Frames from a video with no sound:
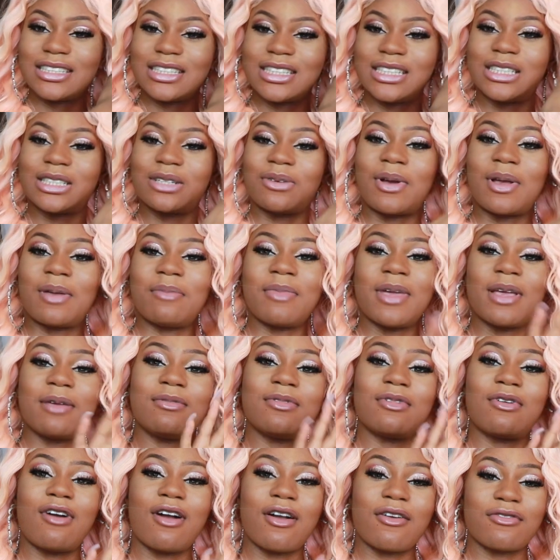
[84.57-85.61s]
So it may
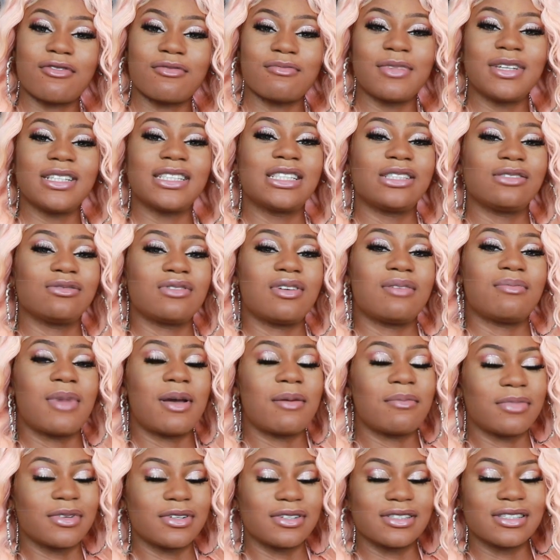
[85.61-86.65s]
be hard for me to
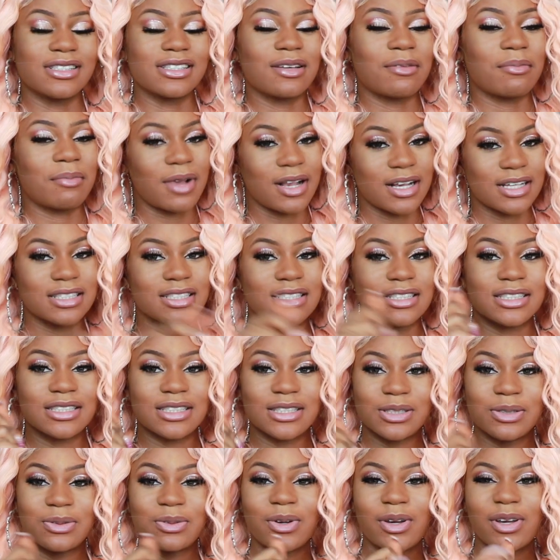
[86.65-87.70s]
remember some parts of the
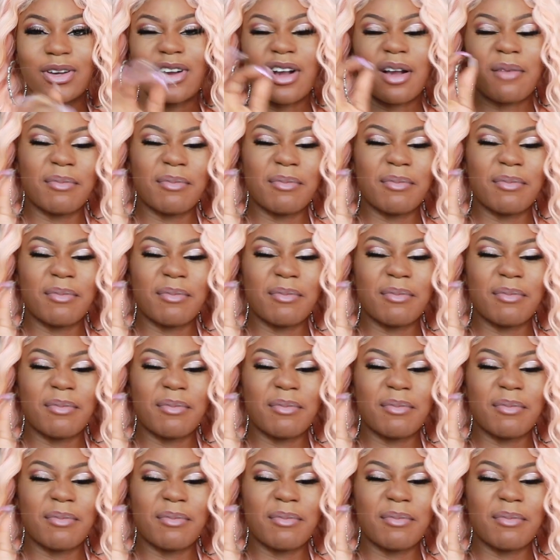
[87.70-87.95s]
story,